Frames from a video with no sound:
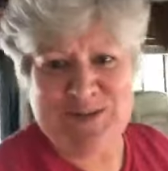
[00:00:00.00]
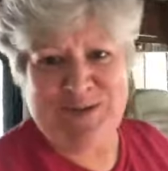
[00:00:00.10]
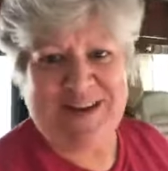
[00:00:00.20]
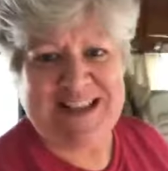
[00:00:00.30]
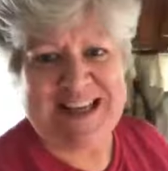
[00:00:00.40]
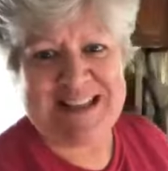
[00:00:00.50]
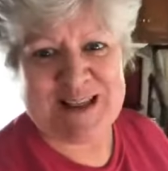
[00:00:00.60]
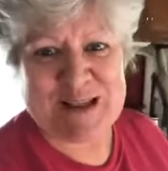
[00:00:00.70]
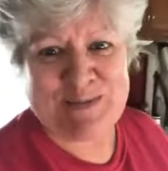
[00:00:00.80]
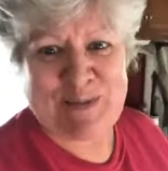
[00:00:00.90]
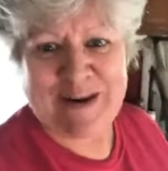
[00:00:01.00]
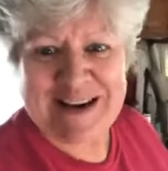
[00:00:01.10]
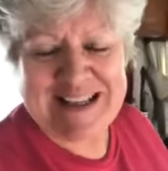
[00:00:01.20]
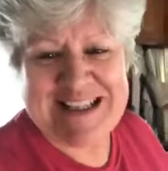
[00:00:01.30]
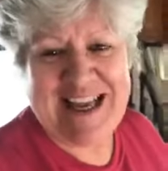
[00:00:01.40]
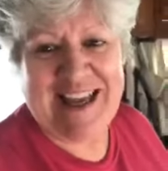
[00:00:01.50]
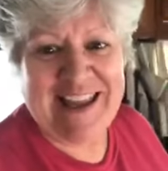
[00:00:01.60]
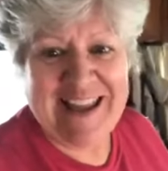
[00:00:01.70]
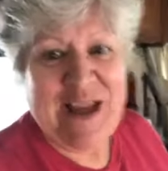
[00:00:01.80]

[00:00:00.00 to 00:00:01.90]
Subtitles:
super fantastic sparkling day?